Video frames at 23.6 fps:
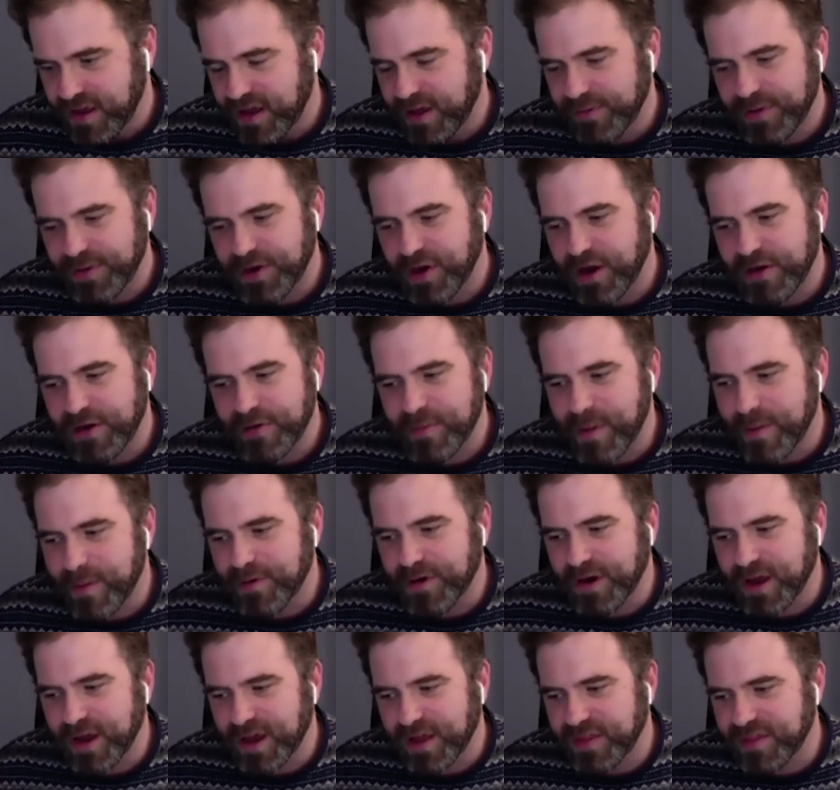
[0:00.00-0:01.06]
I
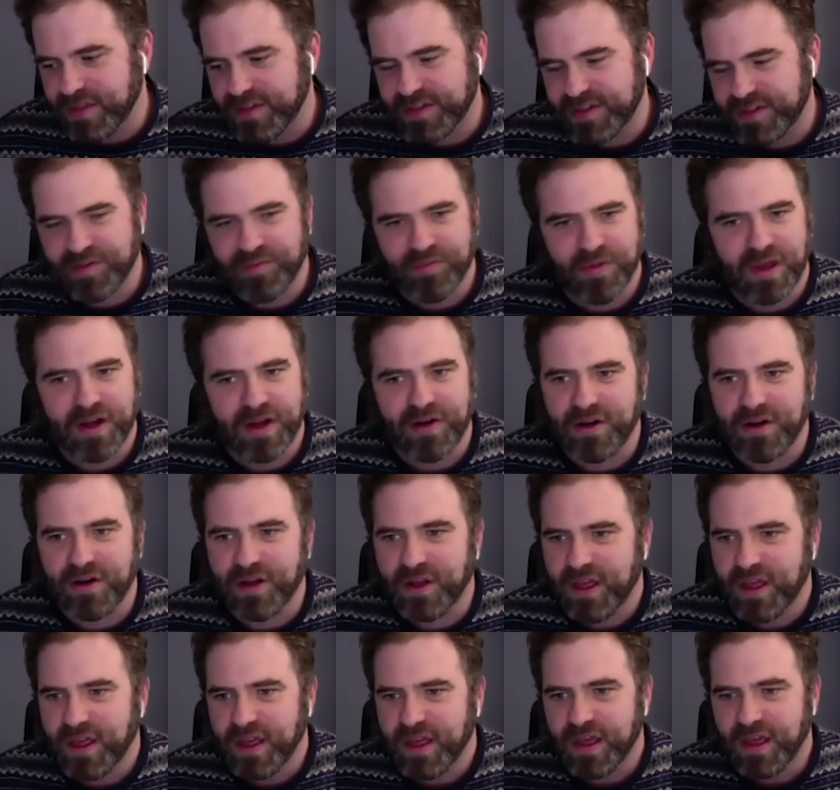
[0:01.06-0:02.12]
remember this is, I don't
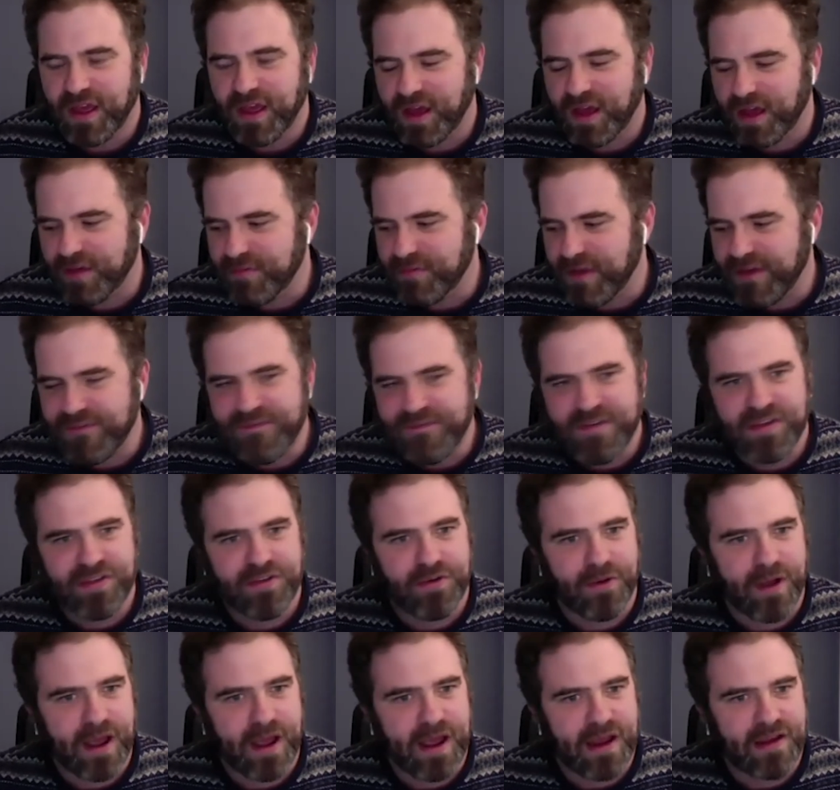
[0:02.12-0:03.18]
know, my 5th
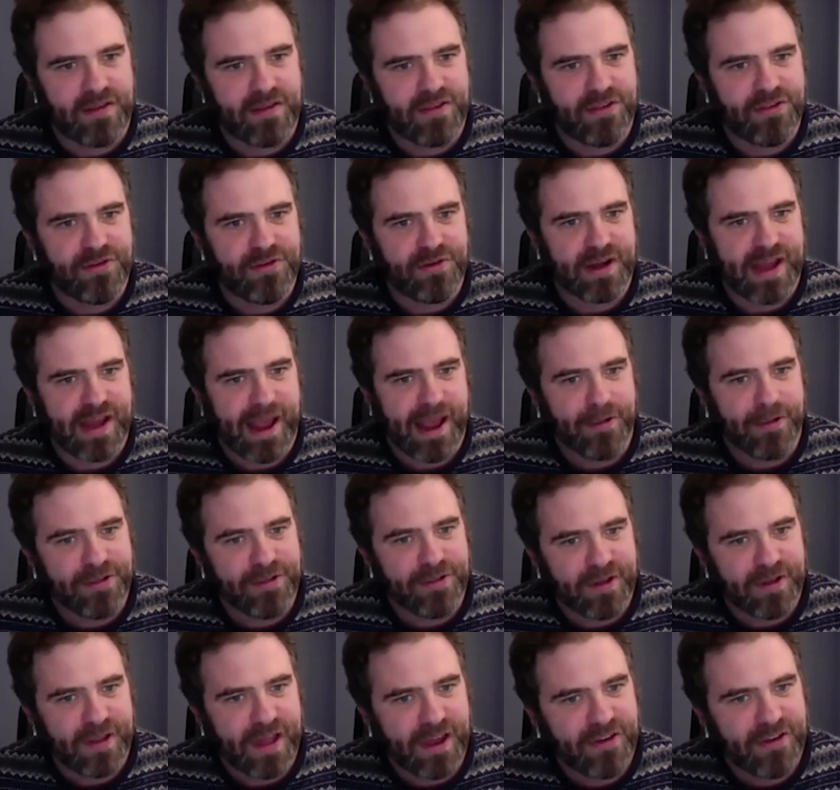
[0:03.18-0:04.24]
grade student
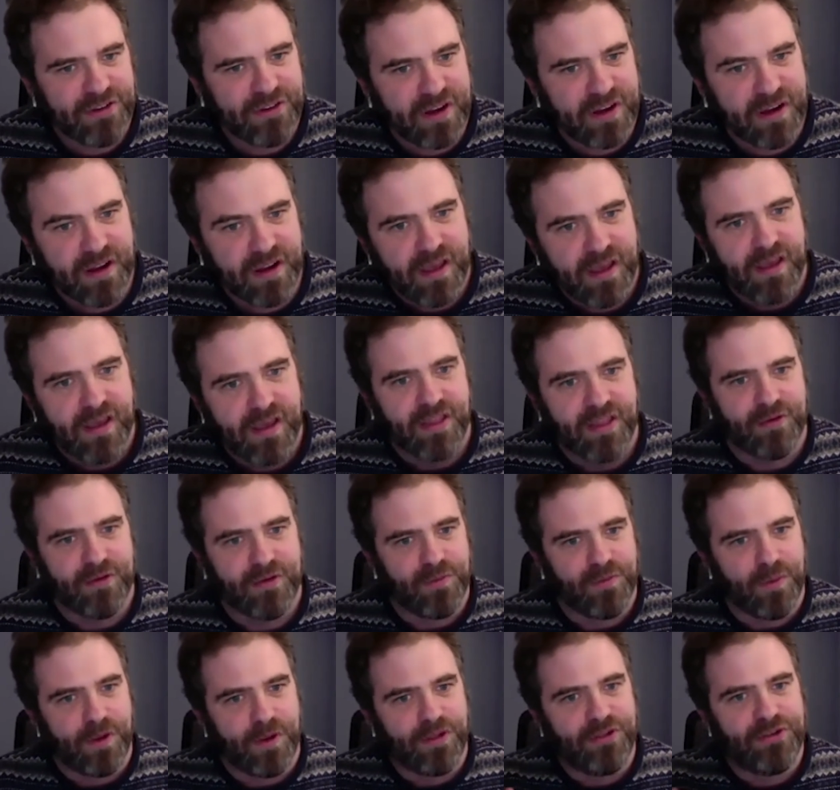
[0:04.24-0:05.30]
council election. There
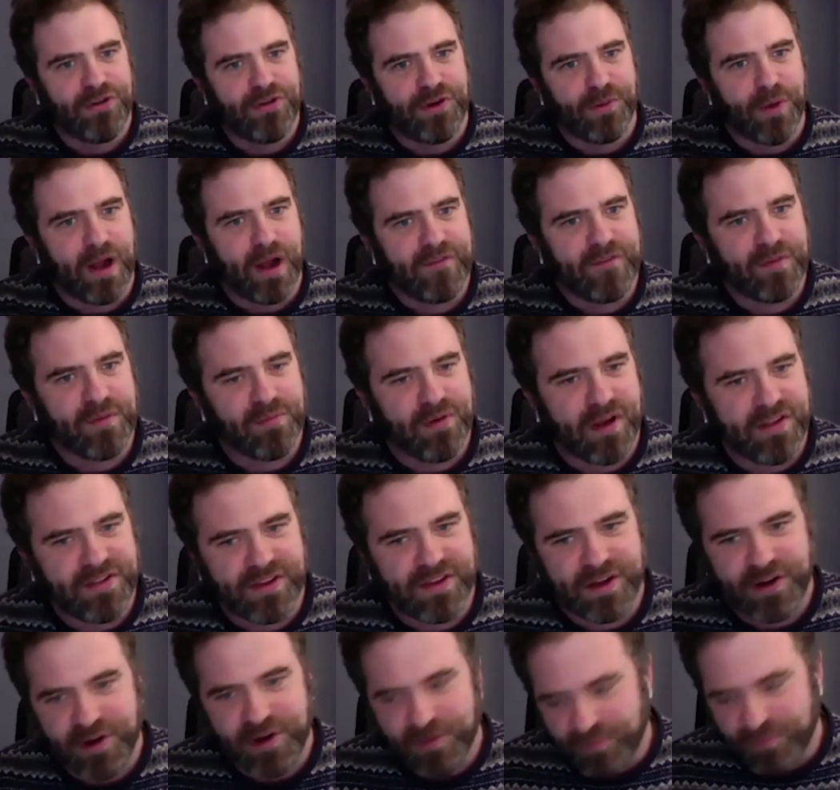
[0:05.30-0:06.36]
was one student running for
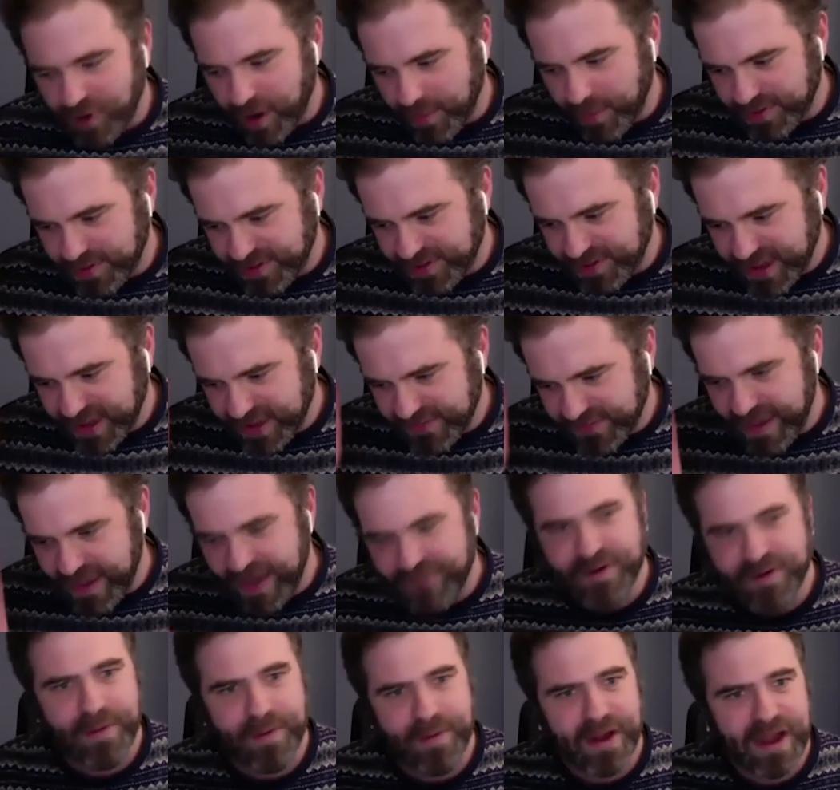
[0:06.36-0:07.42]
president who promised to give
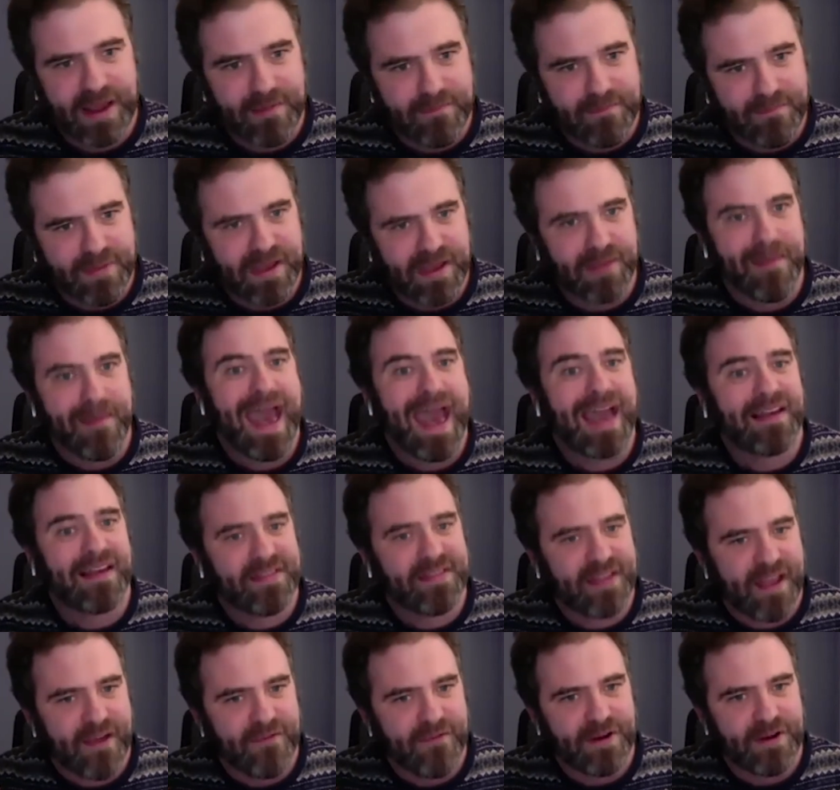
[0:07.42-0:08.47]
everybody Big
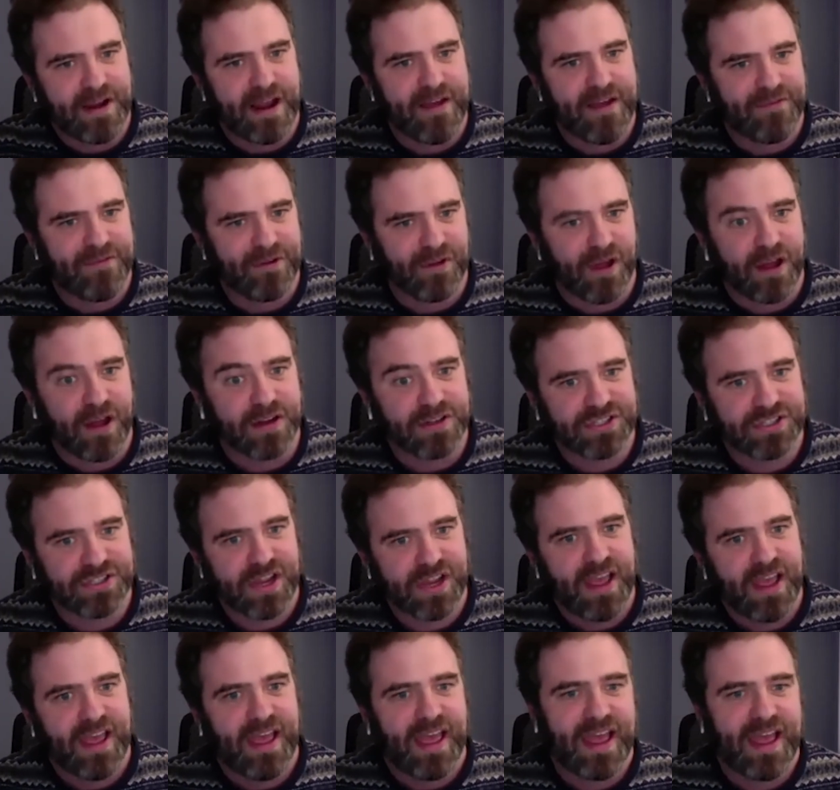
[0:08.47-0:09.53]
Macs every day for lunch.
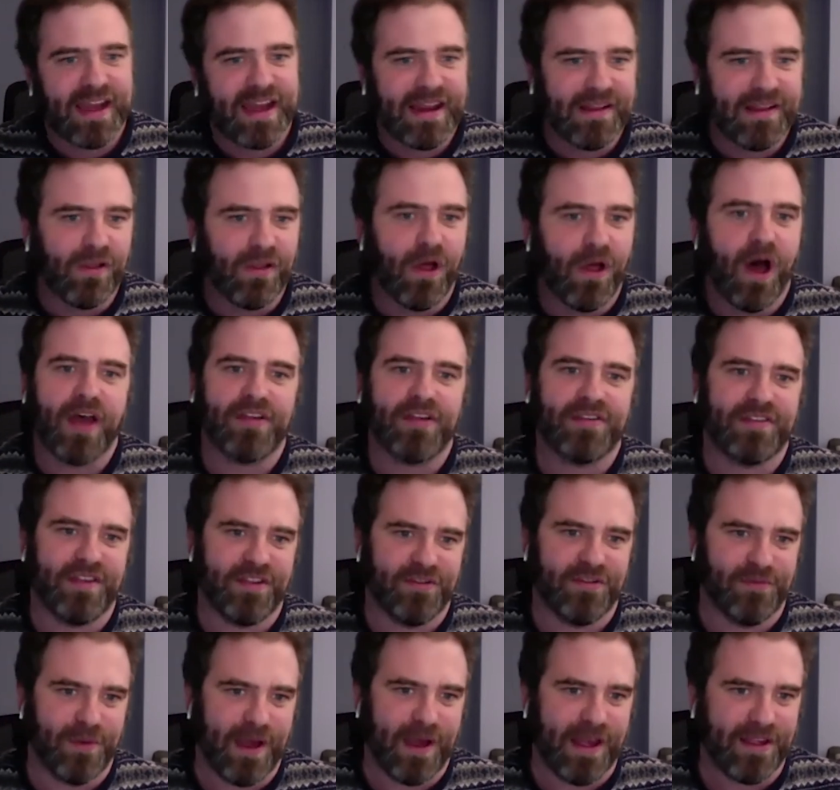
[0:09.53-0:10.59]
And he lost
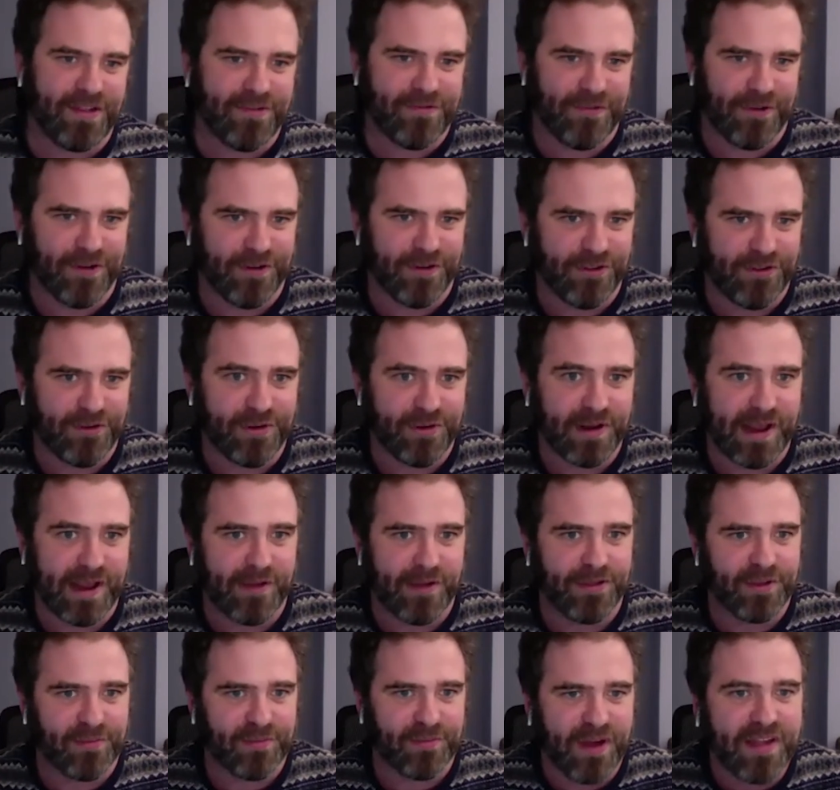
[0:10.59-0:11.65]
his race for student
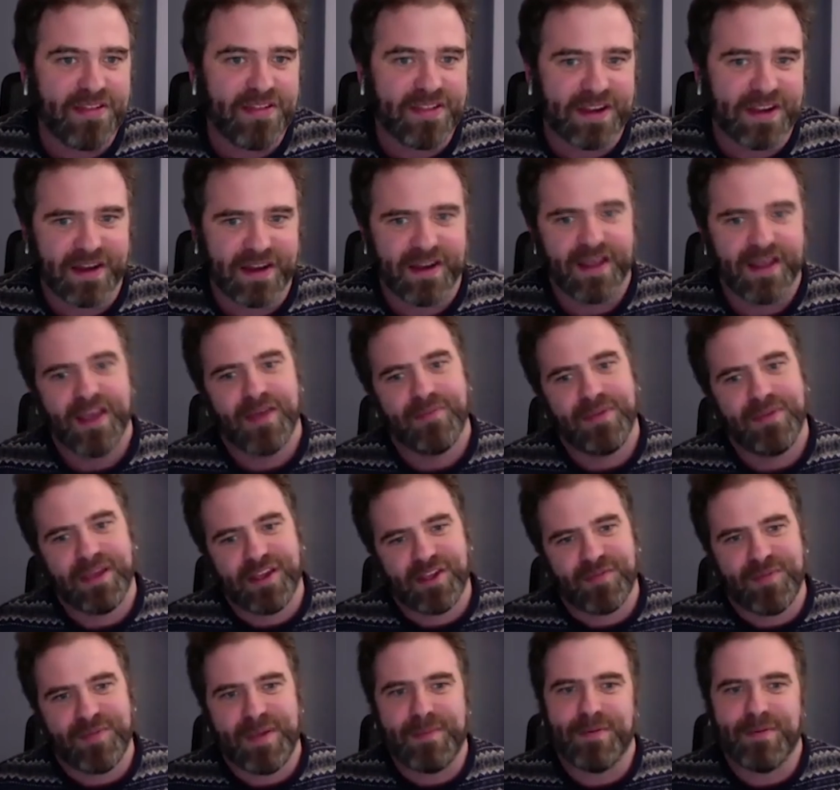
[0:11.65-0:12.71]
council president
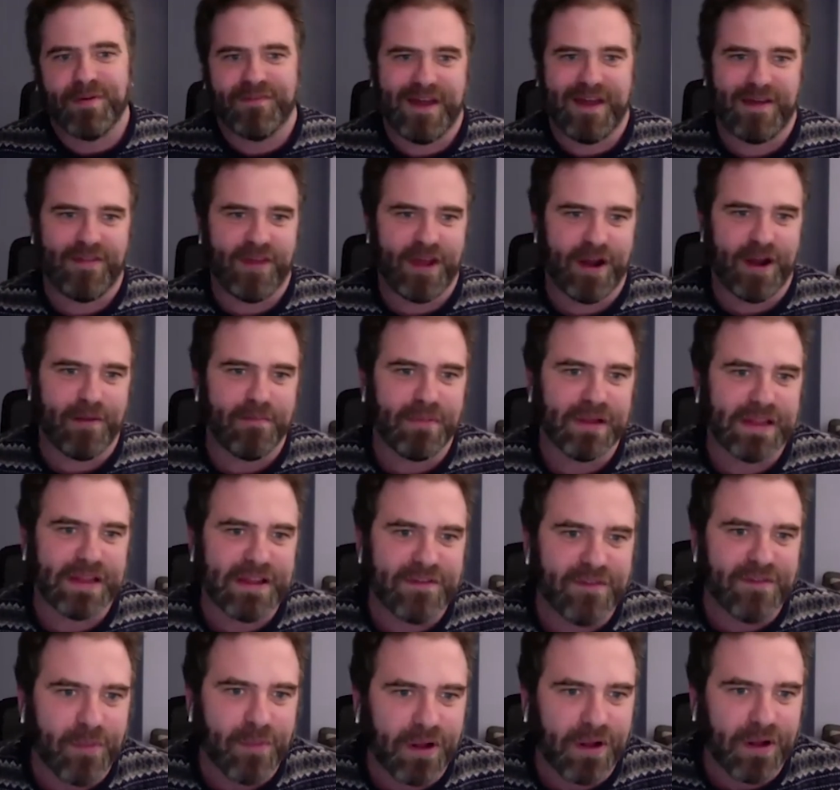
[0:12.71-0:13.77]
because people found that
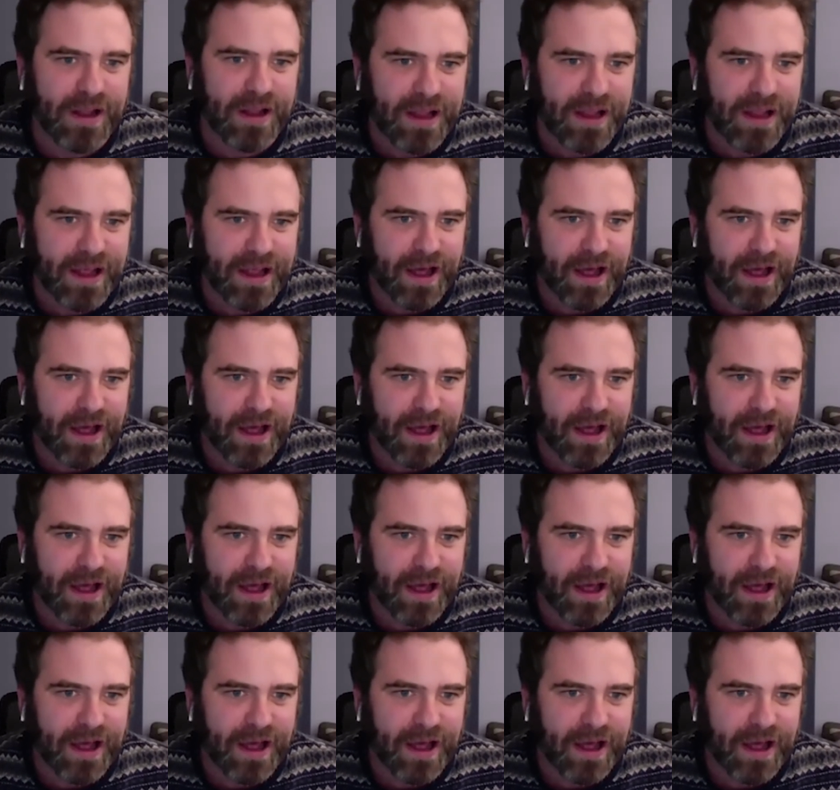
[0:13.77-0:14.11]
unbelievable.